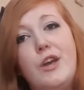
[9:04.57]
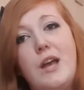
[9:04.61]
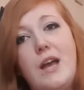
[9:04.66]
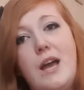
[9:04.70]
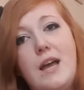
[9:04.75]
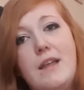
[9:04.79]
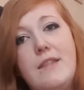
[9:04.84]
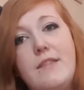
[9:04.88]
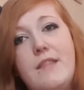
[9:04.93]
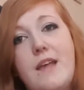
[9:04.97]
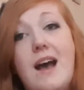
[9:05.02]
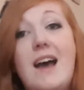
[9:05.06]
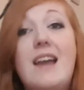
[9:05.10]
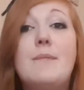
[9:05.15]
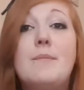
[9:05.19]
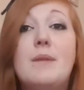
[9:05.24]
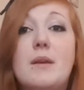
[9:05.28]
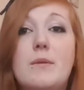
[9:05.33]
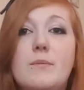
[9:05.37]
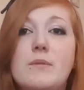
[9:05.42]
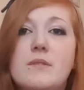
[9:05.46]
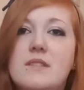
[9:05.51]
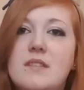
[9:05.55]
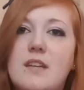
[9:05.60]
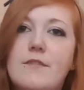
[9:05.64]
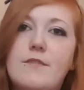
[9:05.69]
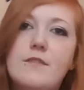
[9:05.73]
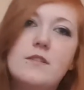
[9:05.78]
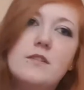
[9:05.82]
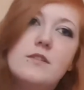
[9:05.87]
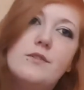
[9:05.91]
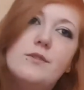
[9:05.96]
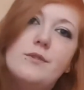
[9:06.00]
and the anime was
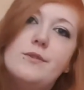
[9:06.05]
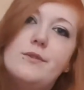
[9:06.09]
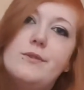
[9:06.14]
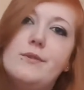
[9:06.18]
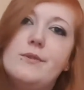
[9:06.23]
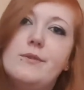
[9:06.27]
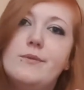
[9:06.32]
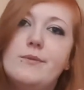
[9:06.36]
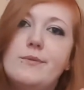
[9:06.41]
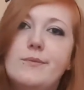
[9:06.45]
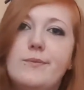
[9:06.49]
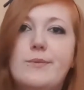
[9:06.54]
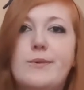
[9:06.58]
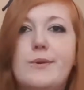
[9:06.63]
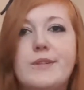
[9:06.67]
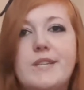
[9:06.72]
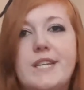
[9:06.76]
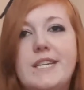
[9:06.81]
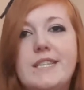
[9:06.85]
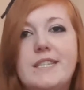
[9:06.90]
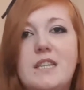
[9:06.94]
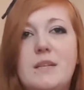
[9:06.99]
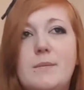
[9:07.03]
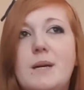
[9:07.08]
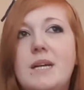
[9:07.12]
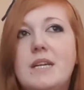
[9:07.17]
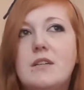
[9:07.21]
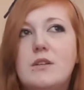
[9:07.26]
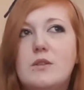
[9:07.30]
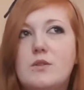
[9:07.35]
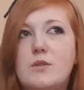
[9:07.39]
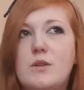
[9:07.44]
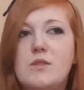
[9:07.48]
different to what it is in the
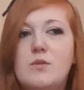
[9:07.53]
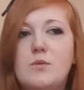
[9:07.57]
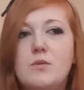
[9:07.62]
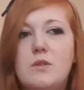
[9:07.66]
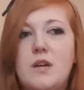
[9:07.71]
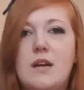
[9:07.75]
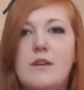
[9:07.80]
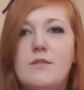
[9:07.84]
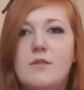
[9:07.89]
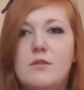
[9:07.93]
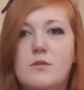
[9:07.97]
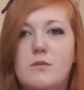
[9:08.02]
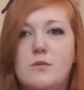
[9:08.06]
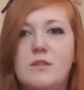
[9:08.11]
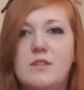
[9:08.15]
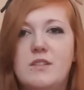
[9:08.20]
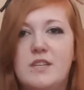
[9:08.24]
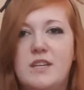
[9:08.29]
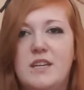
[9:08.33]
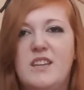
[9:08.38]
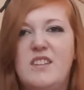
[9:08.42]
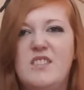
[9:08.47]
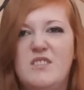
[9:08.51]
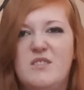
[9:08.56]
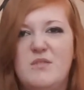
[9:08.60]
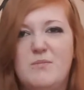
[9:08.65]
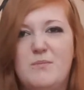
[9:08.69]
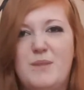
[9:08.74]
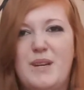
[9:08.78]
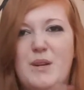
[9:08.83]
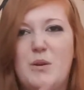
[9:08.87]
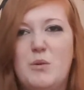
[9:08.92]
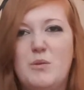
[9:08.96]
manga, so I don't know how they're going to, you know,
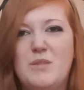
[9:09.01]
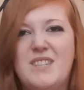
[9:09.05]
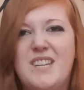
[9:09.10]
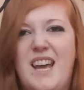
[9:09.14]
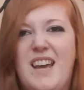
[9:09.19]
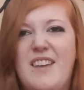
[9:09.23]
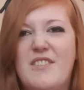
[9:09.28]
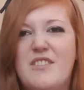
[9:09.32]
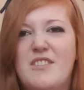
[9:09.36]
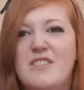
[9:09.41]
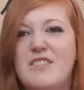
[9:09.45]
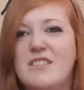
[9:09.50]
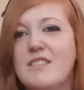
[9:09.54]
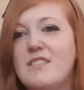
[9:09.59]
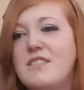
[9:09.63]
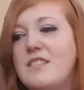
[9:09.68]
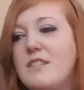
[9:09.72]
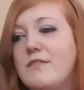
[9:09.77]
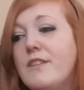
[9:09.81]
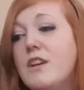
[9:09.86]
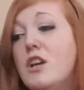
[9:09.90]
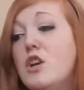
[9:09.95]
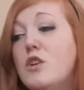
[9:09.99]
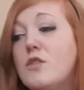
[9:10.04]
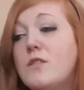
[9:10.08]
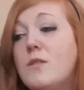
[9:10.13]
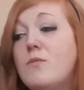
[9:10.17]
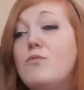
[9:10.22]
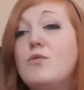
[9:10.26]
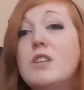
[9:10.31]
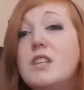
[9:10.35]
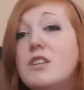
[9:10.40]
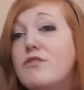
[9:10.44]
bring it all together and stuff. So
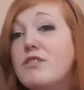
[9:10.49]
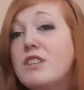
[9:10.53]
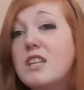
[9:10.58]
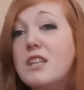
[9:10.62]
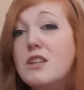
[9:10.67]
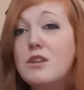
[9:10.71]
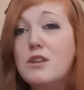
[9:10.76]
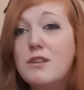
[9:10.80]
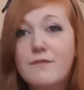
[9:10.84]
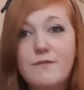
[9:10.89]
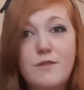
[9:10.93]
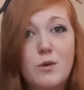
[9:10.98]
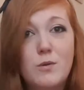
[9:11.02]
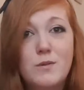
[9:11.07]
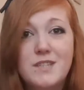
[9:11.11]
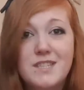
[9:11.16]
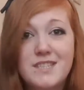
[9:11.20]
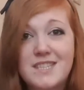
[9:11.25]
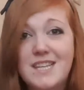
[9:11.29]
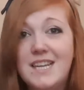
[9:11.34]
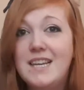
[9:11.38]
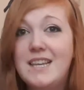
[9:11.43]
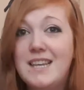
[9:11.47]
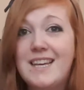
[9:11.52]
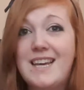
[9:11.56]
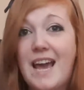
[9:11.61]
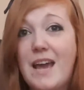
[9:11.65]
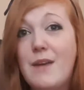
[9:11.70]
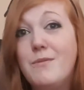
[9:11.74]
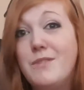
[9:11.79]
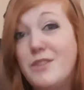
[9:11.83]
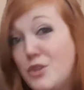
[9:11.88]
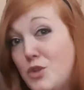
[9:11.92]
I'm really, really looking forward to seeing like
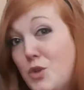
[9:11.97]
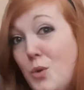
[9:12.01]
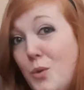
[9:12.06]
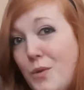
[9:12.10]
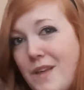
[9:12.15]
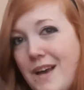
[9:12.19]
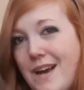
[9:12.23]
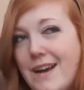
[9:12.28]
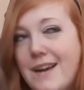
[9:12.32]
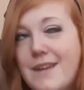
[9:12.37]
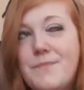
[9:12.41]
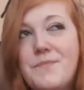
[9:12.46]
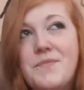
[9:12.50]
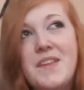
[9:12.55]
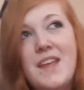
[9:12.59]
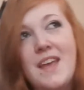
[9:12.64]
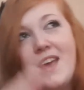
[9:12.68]
how they do that.